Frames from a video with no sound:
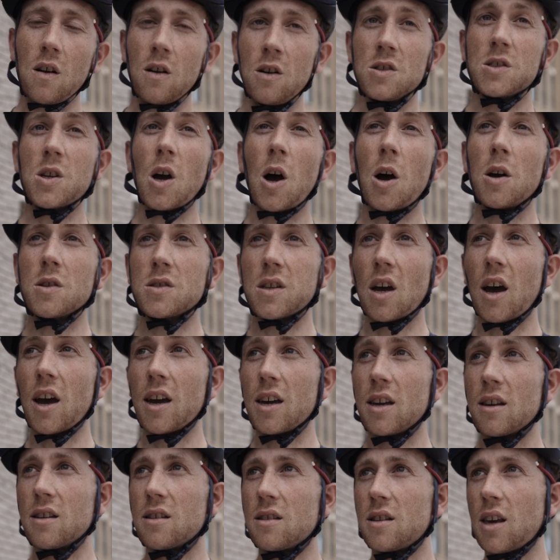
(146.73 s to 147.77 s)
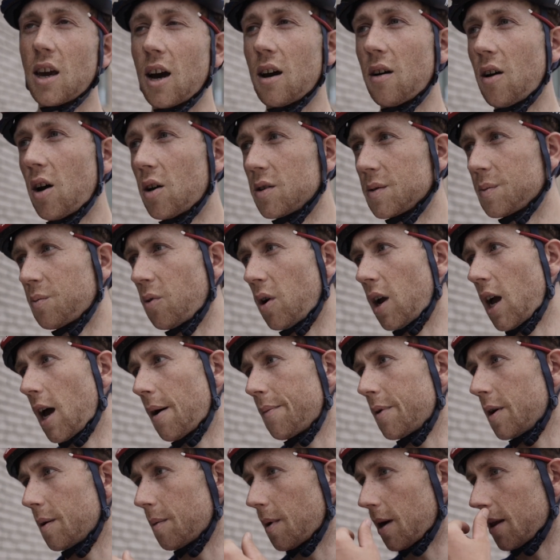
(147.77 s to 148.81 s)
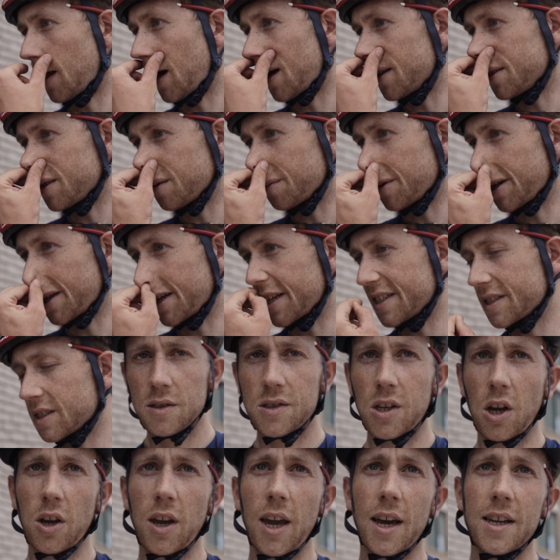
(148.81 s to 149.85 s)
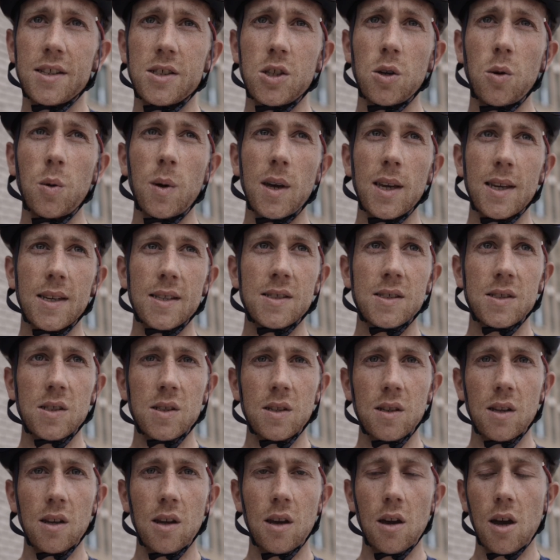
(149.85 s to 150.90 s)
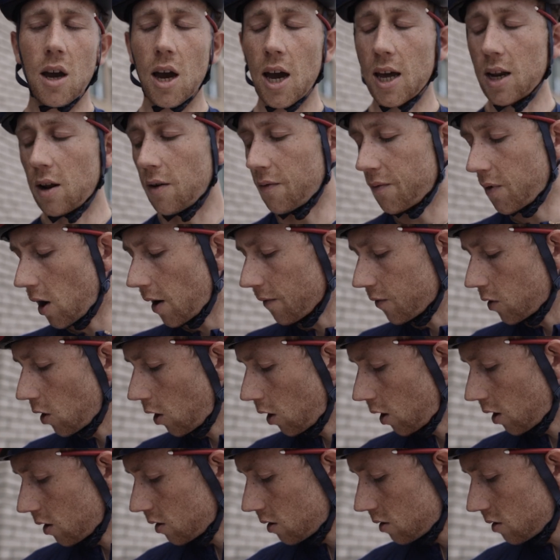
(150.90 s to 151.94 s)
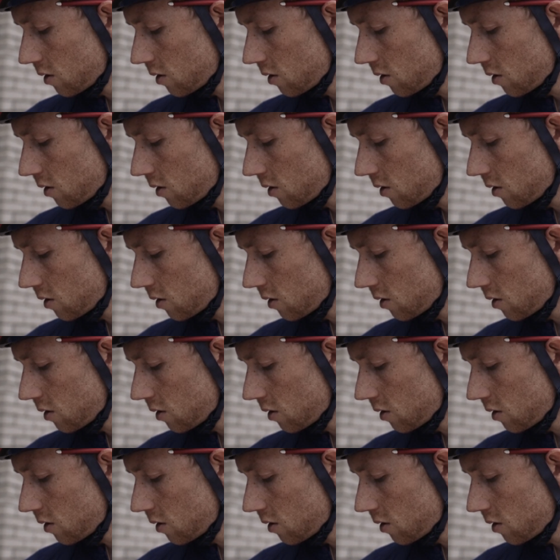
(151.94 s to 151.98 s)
So I was like, yeah, I was pretty happy about that, to be honest. So yeah, 2 weeks. And I've got...